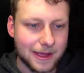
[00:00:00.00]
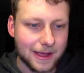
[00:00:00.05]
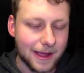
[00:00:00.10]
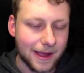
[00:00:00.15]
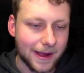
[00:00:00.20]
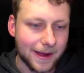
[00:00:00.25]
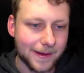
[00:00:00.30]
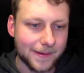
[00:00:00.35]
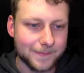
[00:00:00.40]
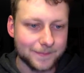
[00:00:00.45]

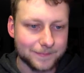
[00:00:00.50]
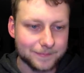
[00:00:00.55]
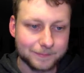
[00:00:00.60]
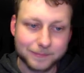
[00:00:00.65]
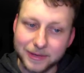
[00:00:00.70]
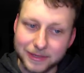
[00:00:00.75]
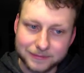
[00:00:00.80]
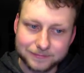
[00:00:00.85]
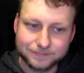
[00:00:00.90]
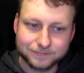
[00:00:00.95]
Um,
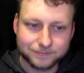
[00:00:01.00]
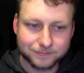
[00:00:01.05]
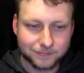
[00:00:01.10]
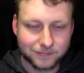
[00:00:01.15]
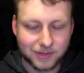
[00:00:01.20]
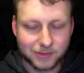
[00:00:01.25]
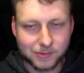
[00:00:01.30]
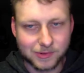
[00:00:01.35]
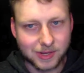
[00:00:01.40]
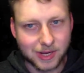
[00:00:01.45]
but
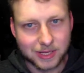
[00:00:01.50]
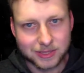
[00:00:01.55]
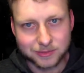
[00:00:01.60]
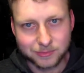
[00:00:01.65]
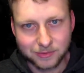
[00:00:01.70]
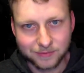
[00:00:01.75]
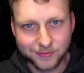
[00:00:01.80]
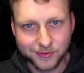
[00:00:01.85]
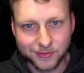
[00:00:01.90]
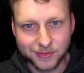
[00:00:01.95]
we got the
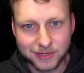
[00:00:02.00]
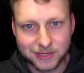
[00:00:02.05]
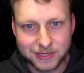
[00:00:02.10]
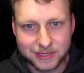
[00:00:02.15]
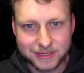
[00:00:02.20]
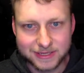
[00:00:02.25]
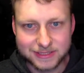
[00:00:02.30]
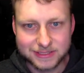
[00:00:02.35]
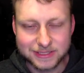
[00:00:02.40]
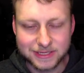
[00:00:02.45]
reveal that it
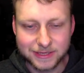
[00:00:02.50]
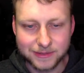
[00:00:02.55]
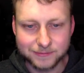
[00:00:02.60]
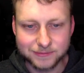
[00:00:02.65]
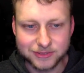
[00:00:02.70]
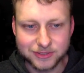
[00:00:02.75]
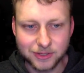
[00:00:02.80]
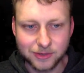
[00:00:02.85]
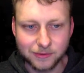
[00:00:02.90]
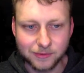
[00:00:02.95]
is him.
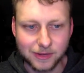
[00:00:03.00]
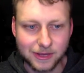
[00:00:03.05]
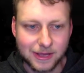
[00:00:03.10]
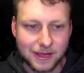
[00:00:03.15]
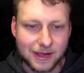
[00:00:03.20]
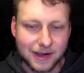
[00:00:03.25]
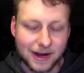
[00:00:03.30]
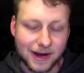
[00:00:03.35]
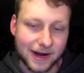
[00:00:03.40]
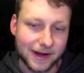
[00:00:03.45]
So
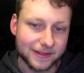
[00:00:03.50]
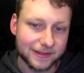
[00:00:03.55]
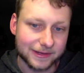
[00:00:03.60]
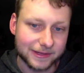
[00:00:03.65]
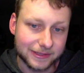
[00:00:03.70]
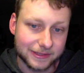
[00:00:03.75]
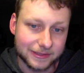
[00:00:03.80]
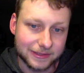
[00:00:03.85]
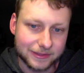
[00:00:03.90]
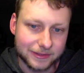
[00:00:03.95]
I
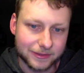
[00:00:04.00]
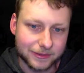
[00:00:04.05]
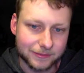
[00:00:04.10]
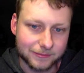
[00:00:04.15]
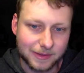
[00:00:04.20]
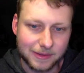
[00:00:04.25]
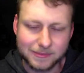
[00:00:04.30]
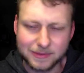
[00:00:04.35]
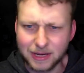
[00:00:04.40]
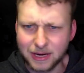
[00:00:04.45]
think you know
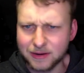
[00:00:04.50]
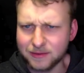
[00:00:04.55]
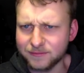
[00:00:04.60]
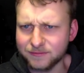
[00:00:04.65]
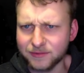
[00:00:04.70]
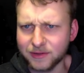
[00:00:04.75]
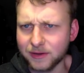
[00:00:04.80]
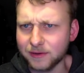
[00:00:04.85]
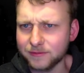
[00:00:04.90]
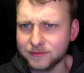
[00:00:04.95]
maybe I don't
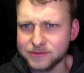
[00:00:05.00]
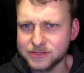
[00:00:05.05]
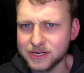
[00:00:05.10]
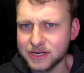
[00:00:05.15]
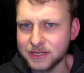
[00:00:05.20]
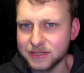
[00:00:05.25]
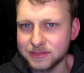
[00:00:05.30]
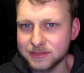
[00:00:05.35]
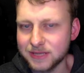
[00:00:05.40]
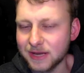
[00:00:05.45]
forget if there's
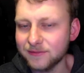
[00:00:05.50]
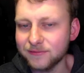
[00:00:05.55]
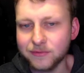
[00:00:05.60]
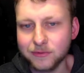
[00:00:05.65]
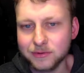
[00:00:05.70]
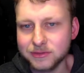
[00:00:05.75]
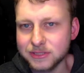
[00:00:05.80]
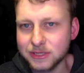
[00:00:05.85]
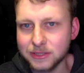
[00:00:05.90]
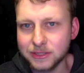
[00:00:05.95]
any set
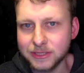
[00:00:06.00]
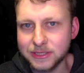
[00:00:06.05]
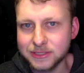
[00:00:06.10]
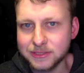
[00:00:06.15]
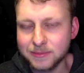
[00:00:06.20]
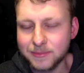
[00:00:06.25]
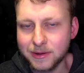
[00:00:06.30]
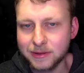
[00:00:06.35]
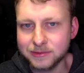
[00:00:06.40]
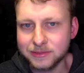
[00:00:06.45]
photos that leaked
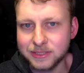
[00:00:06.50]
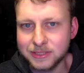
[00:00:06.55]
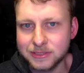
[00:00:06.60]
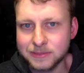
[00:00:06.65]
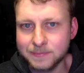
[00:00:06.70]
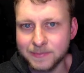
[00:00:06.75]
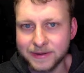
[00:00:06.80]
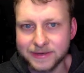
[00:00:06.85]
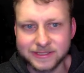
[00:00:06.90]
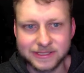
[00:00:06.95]
about this,
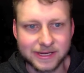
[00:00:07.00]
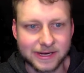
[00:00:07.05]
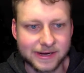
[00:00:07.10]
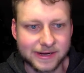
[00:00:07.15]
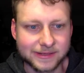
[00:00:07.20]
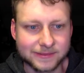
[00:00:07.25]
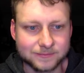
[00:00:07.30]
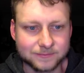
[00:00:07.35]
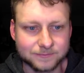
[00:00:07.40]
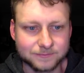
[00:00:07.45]
but
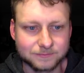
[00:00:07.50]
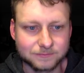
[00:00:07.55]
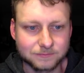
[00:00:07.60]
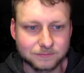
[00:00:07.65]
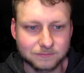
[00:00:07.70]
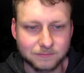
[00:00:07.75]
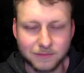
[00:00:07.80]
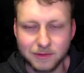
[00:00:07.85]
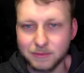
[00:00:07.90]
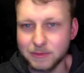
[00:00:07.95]
um,
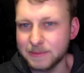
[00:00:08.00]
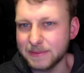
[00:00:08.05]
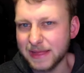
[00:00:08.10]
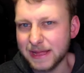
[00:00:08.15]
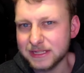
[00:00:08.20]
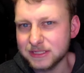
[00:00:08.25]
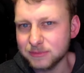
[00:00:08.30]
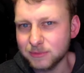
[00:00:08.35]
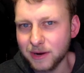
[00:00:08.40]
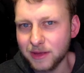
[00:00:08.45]
maybe
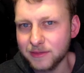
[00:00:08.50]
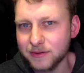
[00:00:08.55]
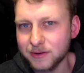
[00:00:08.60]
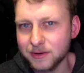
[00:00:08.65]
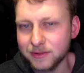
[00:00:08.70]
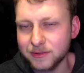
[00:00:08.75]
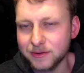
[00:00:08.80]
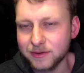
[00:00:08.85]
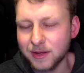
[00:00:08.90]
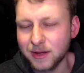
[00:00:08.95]
that's why they're
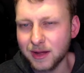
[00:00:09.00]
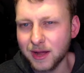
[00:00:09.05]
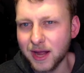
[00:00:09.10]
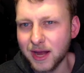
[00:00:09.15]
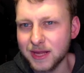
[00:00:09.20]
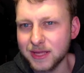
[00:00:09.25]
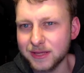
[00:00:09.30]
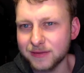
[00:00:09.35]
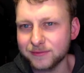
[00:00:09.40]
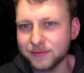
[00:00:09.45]
not, they're not
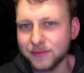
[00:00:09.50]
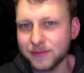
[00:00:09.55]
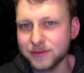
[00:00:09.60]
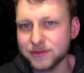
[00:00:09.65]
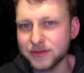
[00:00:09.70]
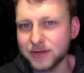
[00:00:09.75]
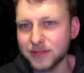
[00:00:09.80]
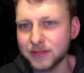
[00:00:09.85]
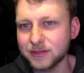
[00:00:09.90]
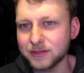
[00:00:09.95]
hiding it from the
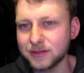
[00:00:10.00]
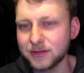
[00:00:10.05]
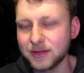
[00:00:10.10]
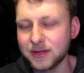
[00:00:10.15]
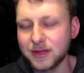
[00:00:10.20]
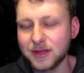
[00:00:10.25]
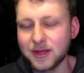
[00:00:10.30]
trailer.